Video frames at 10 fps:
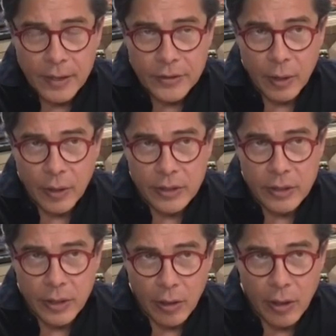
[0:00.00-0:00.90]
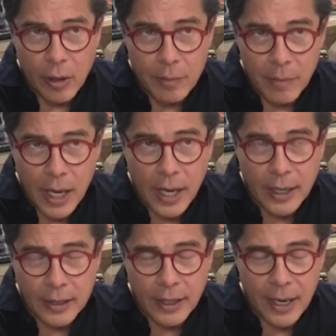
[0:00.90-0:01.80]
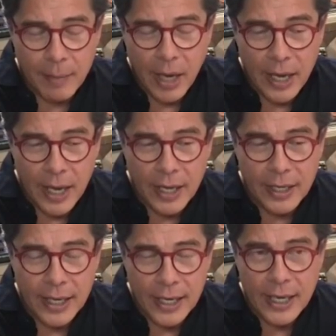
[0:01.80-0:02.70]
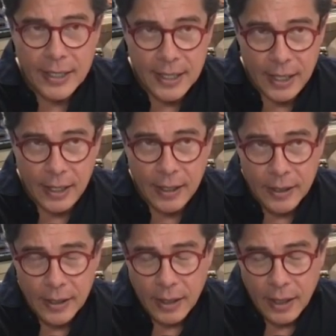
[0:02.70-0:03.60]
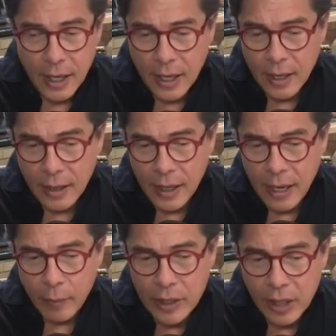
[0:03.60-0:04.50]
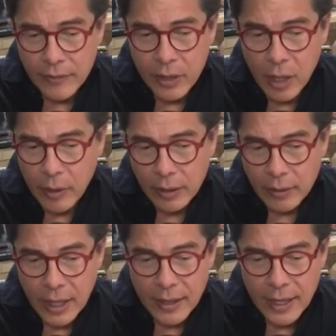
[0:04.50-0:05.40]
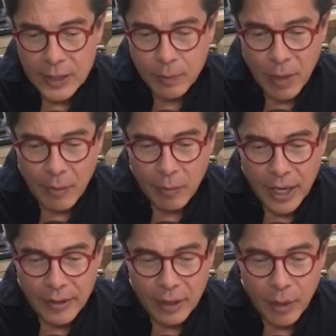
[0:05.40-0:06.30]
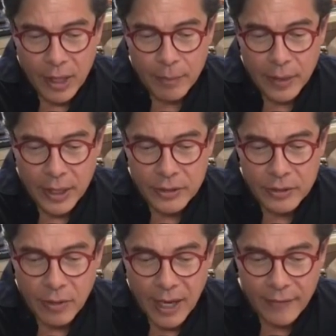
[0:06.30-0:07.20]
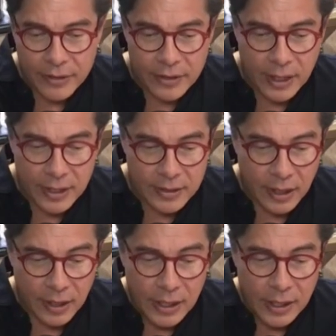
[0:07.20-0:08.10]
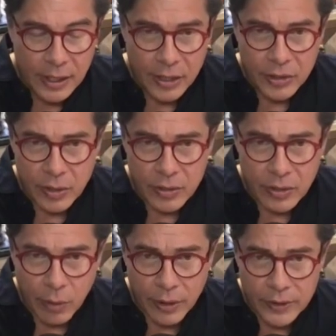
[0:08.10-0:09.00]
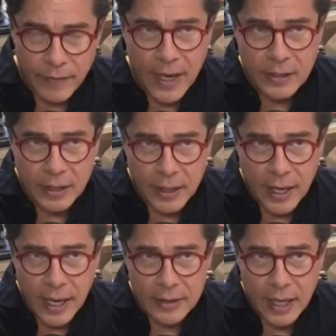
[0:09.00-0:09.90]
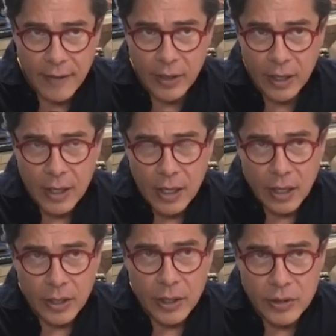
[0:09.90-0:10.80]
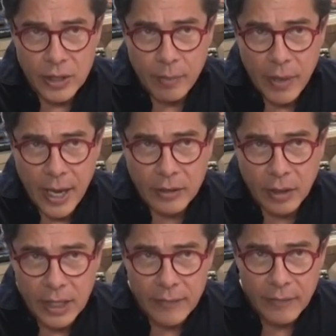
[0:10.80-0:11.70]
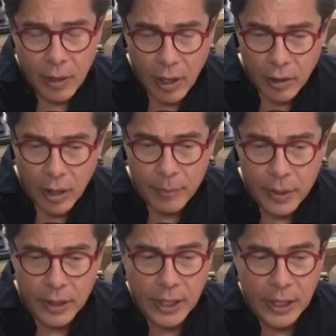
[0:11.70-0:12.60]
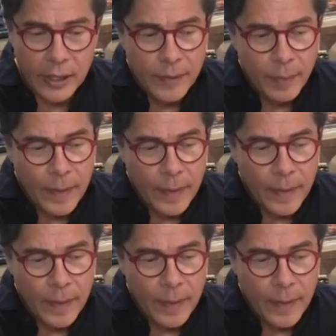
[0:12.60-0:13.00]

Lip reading: And so it's neuromind, MINED. And we don't even know it. And that's probably, I think, one of the biggest travesties and issues the world is facing today. It's having a huge impact even on our ability